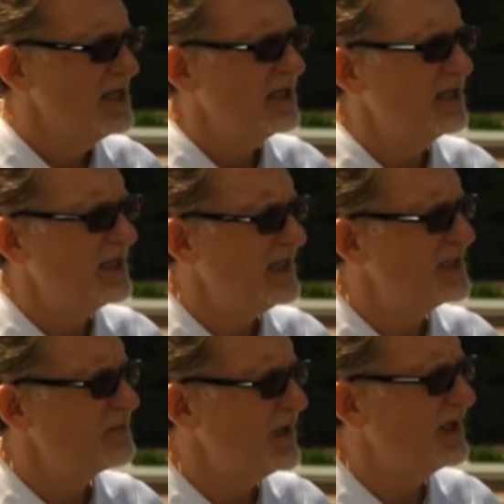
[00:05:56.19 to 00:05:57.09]

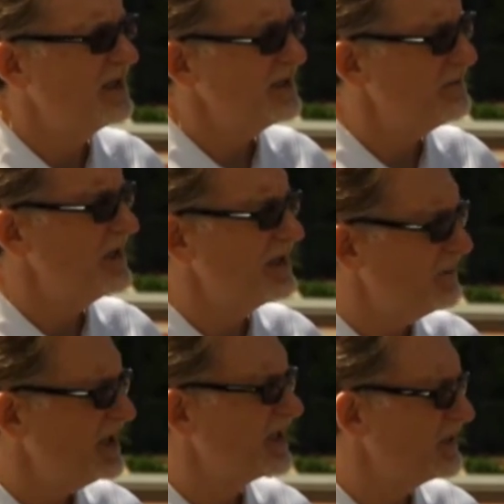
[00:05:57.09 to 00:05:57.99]
has been the
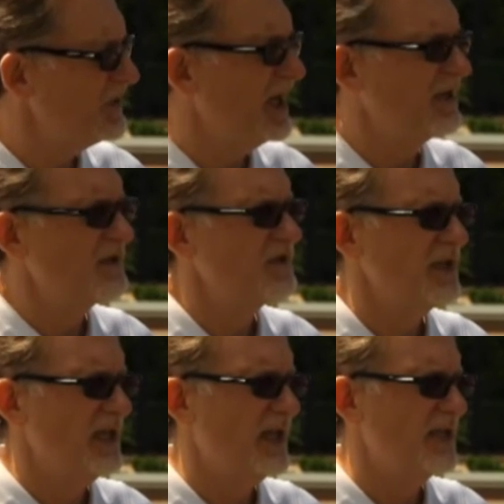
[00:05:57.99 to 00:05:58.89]
biggest challenge.
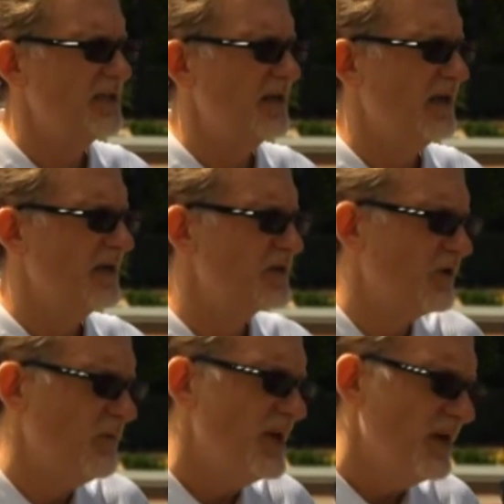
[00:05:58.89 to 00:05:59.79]
And
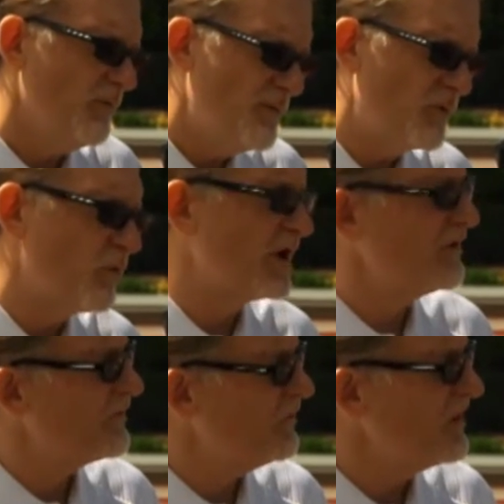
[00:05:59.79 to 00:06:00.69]
so we've been working through